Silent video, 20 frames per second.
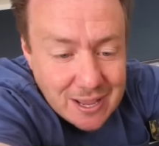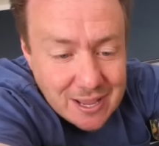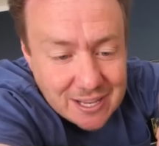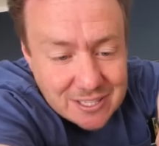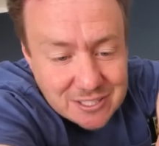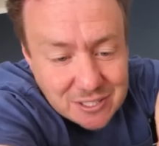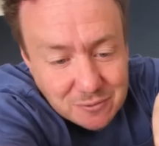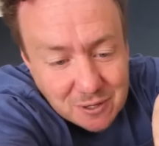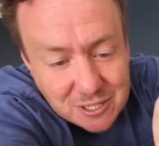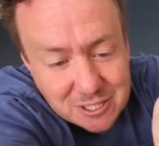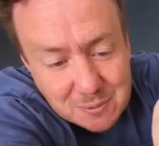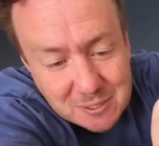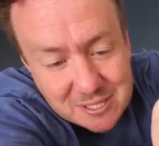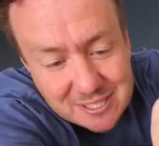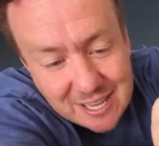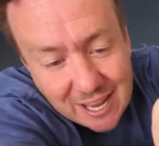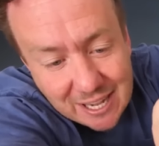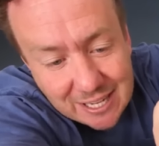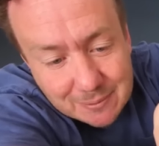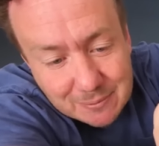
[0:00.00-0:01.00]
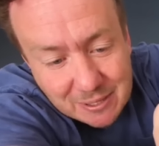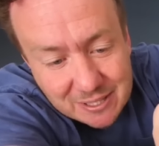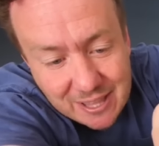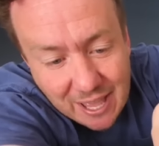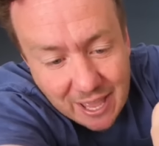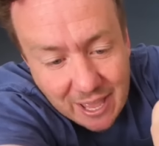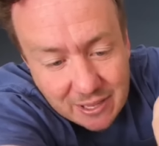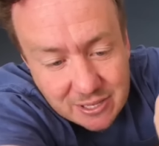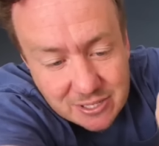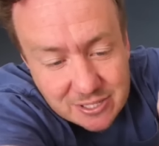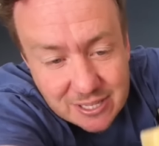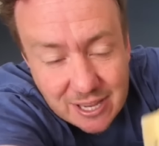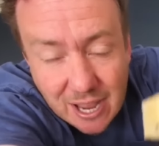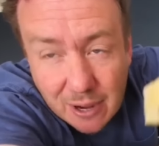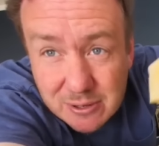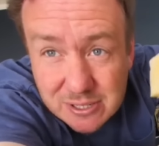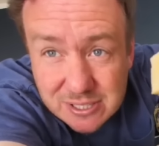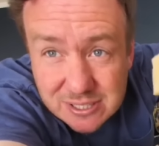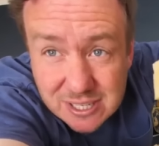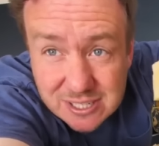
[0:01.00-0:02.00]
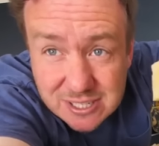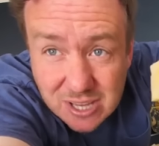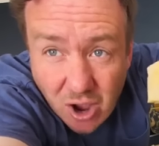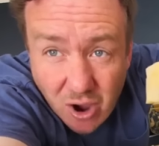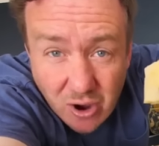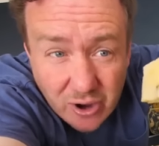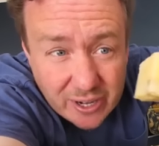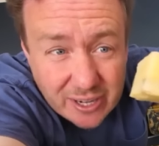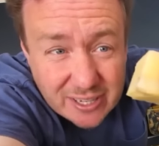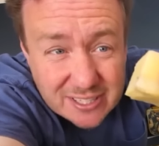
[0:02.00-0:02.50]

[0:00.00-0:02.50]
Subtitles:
is the recipe's telling me there, you see how it's this high,